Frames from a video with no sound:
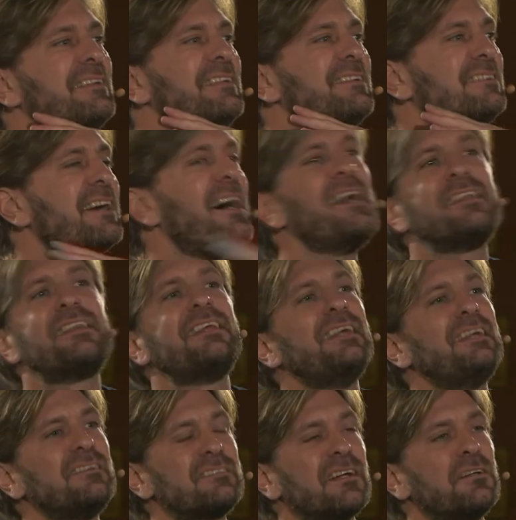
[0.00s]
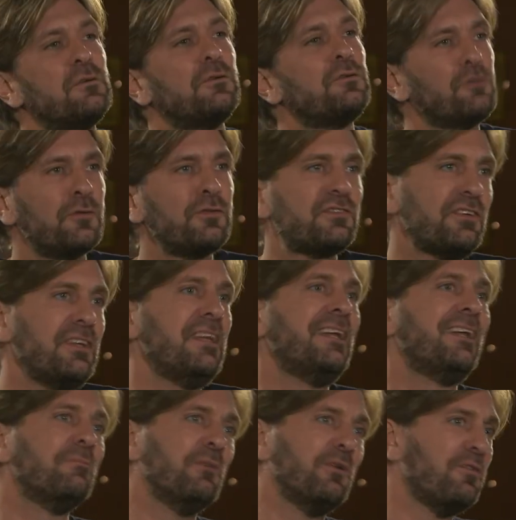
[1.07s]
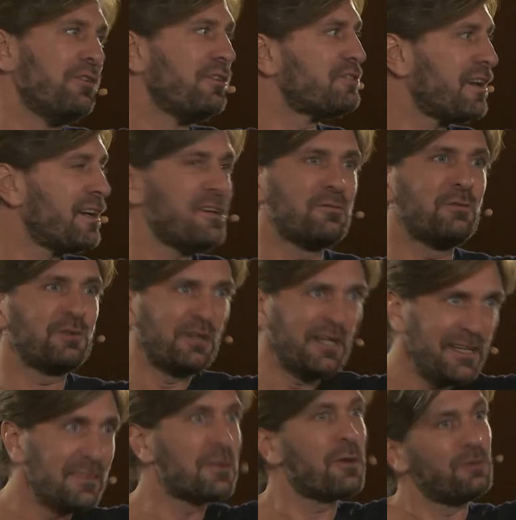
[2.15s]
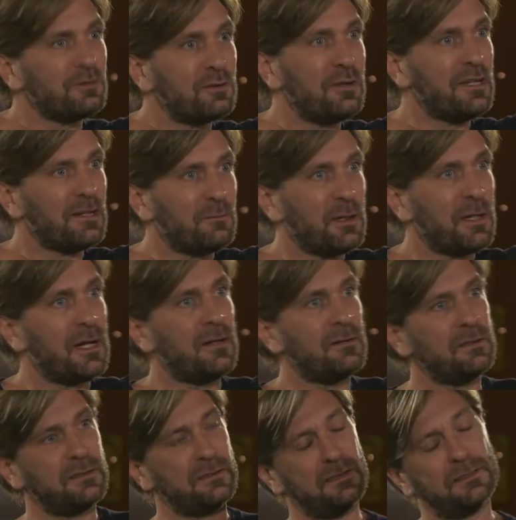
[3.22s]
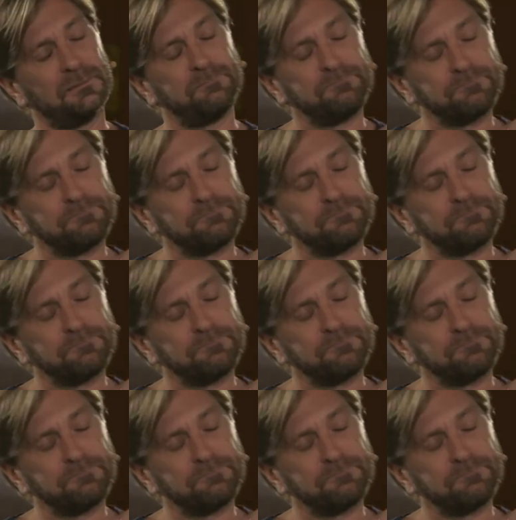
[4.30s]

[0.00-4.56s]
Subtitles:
sad things that you don't see in the movies. That is what he's going to deal with now. And